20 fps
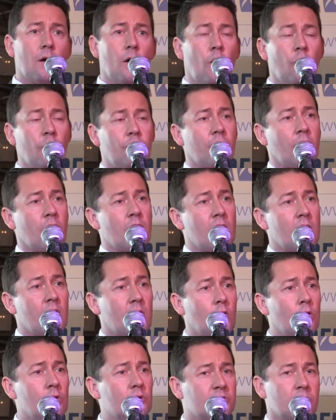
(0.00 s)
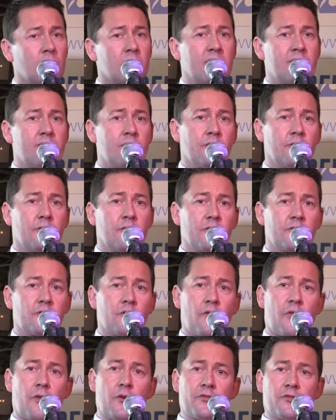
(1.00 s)
Also, there are cultural differences.
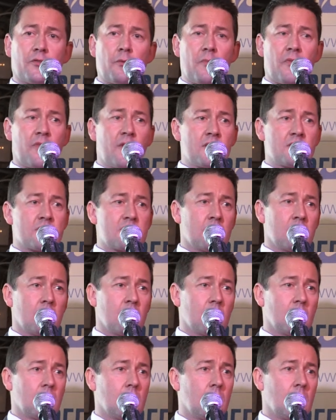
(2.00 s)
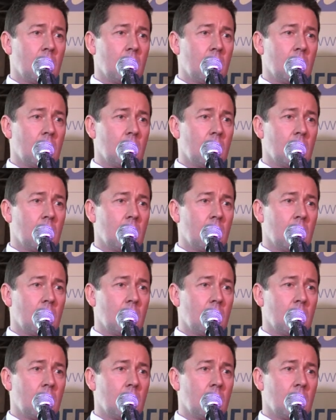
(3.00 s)
So some things that